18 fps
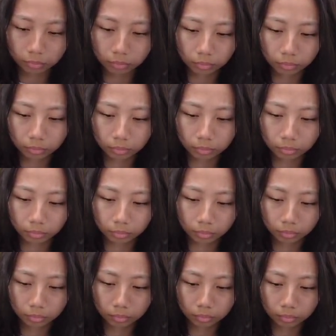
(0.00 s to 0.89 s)

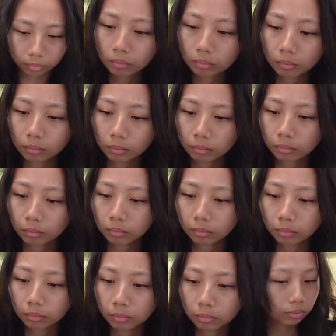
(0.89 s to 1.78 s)

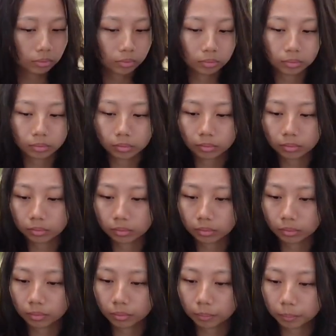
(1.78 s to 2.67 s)

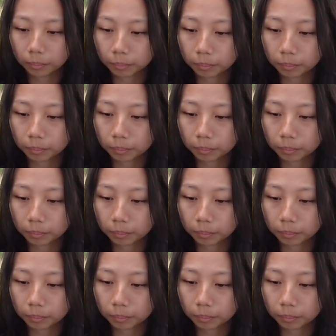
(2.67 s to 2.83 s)
(not speaking)